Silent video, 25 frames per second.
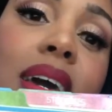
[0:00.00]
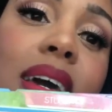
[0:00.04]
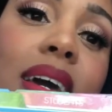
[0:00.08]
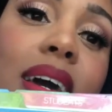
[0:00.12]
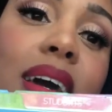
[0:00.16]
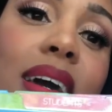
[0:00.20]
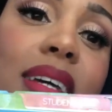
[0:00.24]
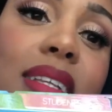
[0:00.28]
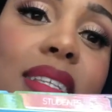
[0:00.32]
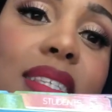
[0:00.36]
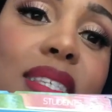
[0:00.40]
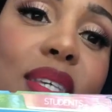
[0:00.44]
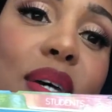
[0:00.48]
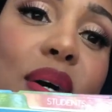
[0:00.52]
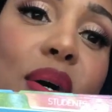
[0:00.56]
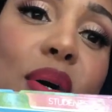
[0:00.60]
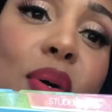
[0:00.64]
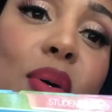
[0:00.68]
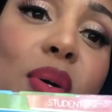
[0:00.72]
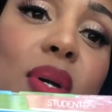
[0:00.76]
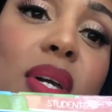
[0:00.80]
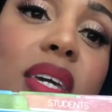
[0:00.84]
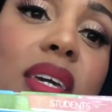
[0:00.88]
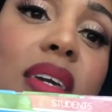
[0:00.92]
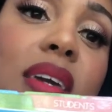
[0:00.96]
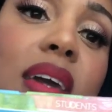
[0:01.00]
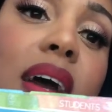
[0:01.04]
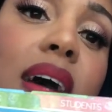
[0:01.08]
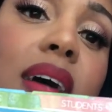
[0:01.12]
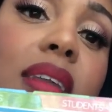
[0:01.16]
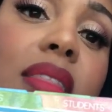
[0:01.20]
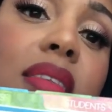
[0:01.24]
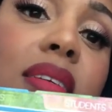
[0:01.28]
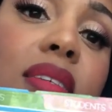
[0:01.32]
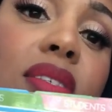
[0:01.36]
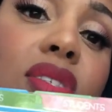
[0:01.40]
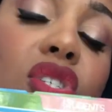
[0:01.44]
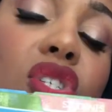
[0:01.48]
And so yeah,
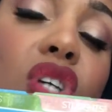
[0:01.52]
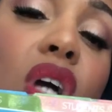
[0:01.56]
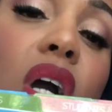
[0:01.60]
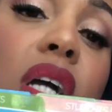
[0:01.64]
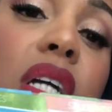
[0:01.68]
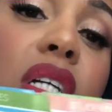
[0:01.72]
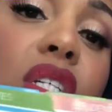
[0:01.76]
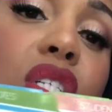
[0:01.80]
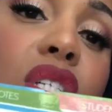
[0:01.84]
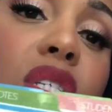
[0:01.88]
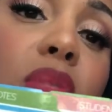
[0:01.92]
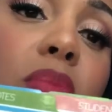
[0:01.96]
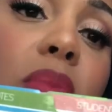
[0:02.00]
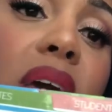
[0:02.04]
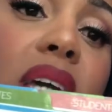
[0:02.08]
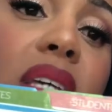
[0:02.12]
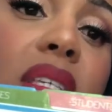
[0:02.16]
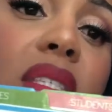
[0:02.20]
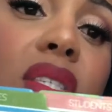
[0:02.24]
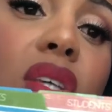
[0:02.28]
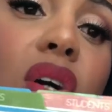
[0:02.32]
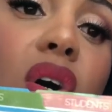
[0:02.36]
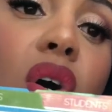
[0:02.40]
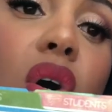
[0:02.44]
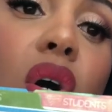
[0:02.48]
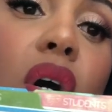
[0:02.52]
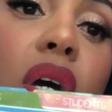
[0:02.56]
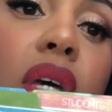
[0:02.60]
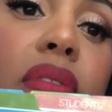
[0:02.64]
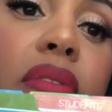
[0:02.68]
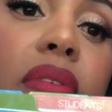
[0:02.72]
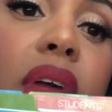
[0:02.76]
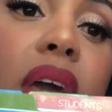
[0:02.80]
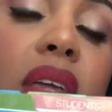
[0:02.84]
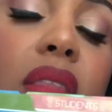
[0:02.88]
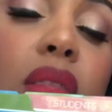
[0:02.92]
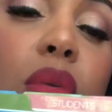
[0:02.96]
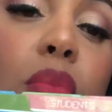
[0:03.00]
this chart is just based on
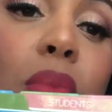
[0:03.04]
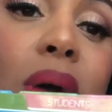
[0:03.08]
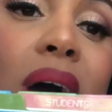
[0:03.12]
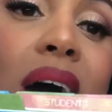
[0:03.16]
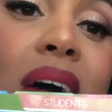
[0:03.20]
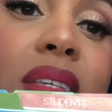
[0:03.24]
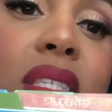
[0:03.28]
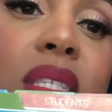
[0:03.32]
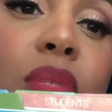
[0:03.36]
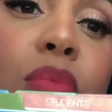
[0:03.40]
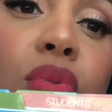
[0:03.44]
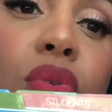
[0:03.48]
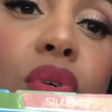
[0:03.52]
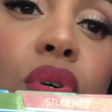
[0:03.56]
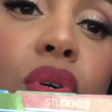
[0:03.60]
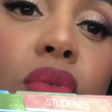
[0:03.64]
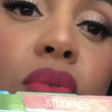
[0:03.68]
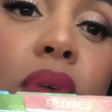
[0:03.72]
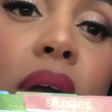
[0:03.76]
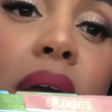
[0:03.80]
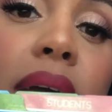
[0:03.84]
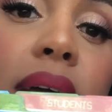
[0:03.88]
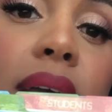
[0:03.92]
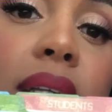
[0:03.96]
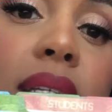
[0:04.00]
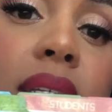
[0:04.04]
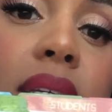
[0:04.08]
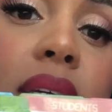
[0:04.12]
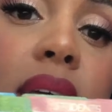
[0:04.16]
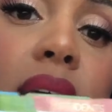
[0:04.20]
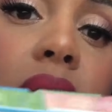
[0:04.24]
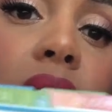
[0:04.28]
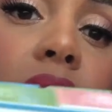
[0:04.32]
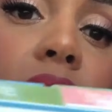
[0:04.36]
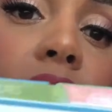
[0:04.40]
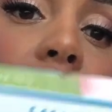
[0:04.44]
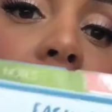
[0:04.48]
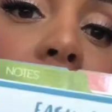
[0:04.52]
the possible correct
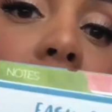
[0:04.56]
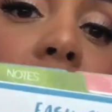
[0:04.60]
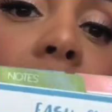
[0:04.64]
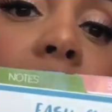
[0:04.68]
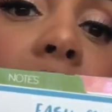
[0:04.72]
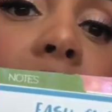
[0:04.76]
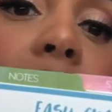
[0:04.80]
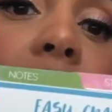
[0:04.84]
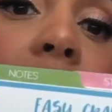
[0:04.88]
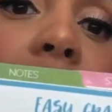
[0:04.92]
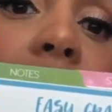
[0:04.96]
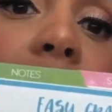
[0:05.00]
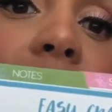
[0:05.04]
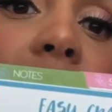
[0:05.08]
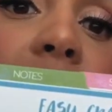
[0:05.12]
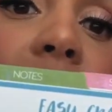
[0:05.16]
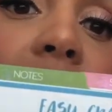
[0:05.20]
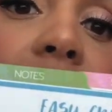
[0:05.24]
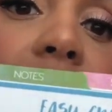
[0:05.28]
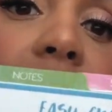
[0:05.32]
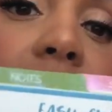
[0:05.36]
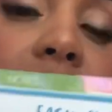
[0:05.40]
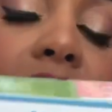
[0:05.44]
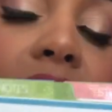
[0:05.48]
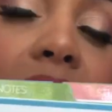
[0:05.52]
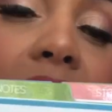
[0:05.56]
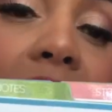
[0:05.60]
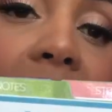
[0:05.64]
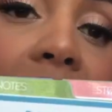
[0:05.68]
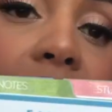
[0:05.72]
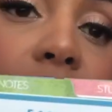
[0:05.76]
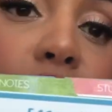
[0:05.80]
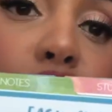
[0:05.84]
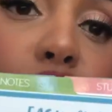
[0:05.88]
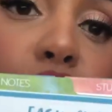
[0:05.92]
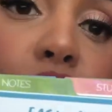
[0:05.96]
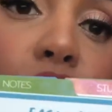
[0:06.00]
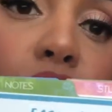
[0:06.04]
and then the
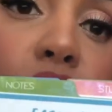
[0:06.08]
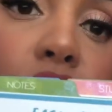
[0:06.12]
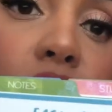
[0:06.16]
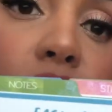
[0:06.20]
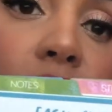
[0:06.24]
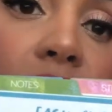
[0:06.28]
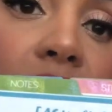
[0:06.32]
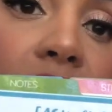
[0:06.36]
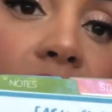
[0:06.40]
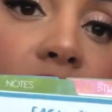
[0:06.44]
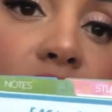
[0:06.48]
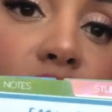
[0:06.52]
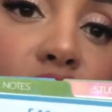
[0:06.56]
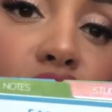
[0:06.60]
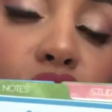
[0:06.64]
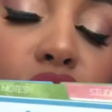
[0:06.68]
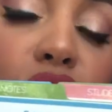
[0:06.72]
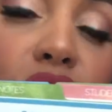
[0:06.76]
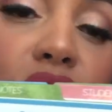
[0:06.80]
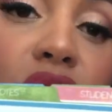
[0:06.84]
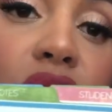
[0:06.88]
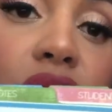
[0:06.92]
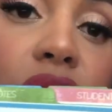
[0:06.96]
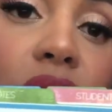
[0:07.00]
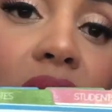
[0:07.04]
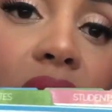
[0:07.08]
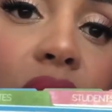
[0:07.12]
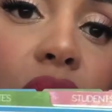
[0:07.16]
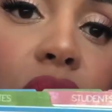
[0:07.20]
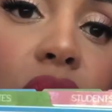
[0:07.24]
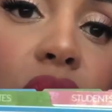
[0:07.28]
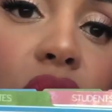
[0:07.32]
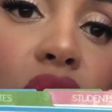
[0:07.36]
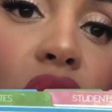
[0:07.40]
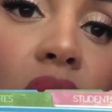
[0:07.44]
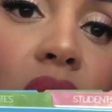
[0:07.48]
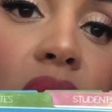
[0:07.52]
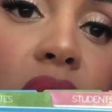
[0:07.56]
actual correct. So you just follow the
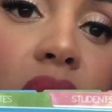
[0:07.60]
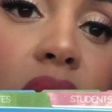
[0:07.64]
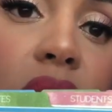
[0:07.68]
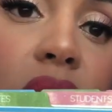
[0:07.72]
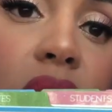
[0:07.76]
chart.